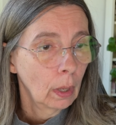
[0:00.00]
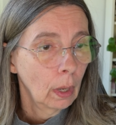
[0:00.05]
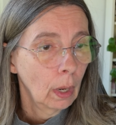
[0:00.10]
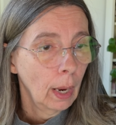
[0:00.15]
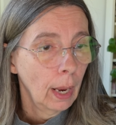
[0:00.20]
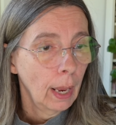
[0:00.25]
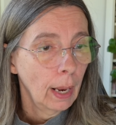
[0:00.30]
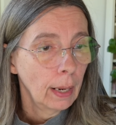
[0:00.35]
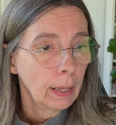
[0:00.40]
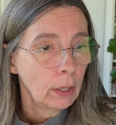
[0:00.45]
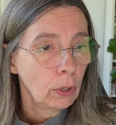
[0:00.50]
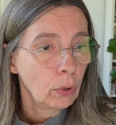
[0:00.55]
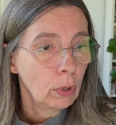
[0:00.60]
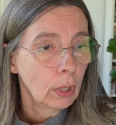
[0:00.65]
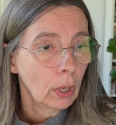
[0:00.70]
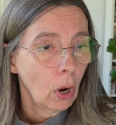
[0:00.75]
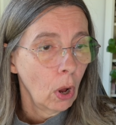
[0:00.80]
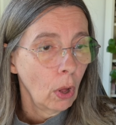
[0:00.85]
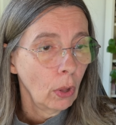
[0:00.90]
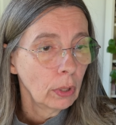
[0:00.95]
and you
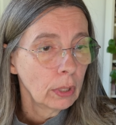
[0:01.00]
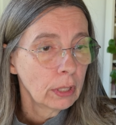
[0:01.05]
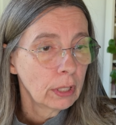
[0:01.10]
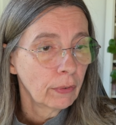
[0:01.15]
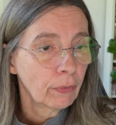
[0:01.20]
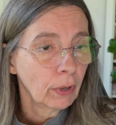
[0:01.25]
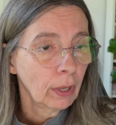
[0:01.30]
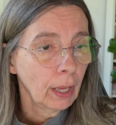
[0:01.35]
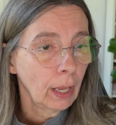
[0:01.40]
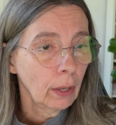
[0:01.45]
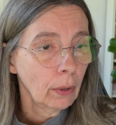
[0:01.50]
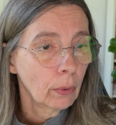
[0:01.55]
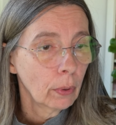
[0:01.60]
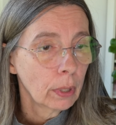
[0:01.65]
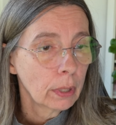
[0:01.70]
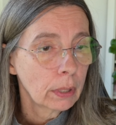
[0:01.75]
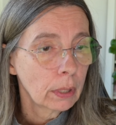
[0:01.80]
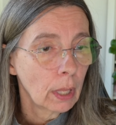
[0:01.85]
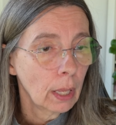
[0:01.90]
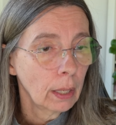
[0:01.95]
get all these different
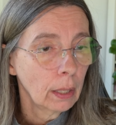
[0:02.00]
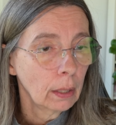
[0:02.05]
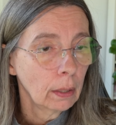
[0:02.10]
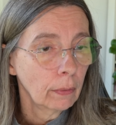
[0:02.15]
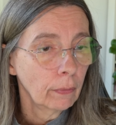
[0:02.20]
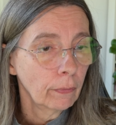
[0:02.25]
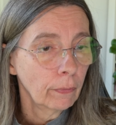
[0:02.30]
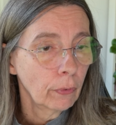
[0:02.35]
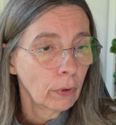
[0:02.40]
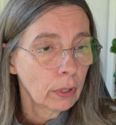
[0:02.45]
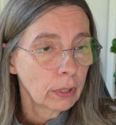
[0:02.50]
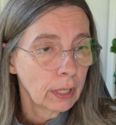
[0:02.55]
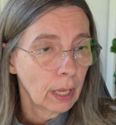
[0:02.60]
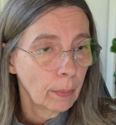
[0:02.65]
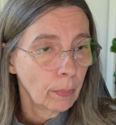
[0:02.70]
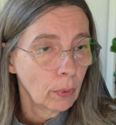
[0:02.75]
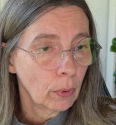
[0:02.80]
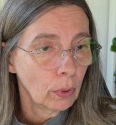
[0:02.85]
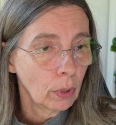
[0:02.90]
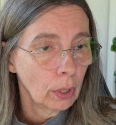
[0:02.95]
categories. Like, for
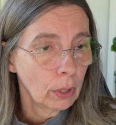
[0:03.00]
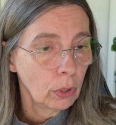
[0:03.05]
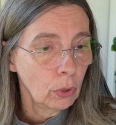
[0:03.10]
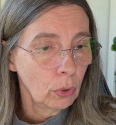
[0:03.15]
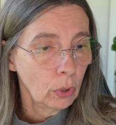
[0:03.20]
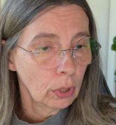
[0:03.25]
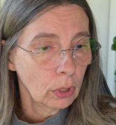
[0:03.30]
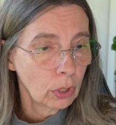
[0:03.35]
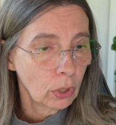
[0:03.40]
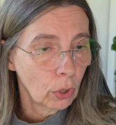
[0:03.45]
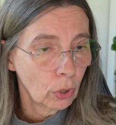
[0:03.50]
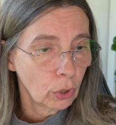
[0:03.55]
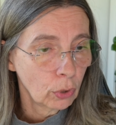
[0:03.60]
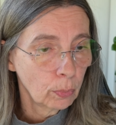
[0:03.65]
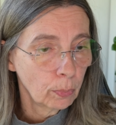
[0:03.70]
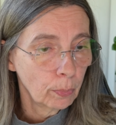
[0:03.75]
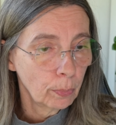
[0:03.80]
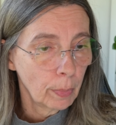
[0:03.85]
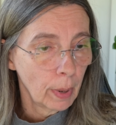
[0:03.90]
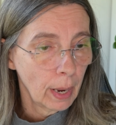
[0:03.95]
example, you can search
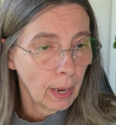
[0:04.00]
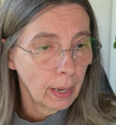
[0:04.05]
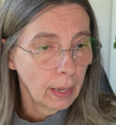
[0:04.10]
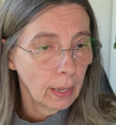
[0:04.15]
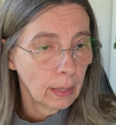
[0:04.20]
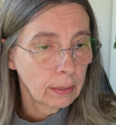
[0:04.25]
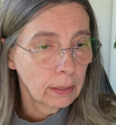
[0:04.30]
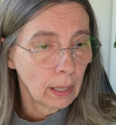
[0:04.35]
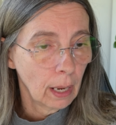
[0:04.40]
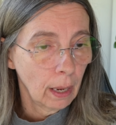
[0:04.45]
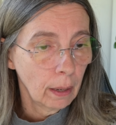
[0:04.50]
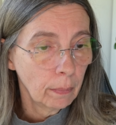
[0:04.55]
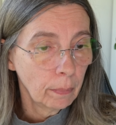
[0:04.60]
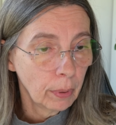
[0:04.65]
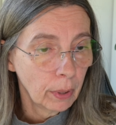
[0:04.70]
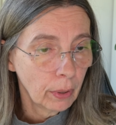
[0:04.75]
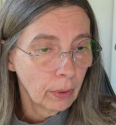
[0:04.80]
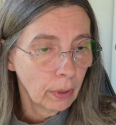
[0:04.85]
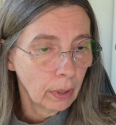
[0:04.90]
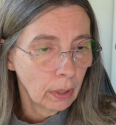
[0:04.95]
by a time
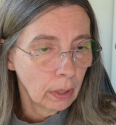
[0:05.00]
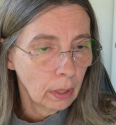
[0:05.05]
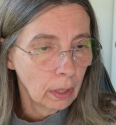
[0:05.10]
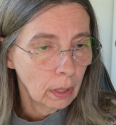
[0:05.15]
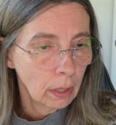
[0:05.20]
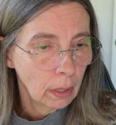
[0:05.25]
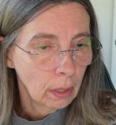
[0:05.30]
period,